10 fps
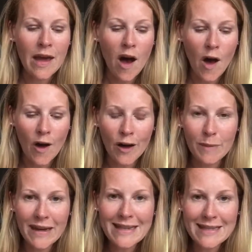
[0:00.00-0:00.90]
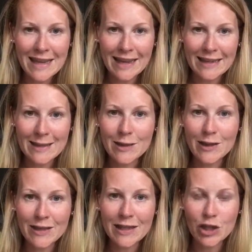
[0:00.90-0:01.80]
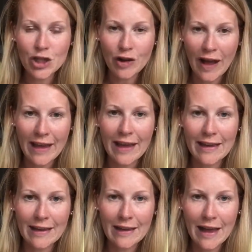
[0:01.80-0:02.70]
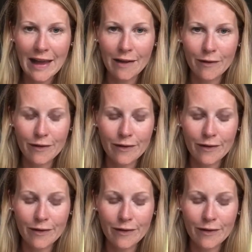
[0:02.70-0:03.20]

How many sides does a triangle have?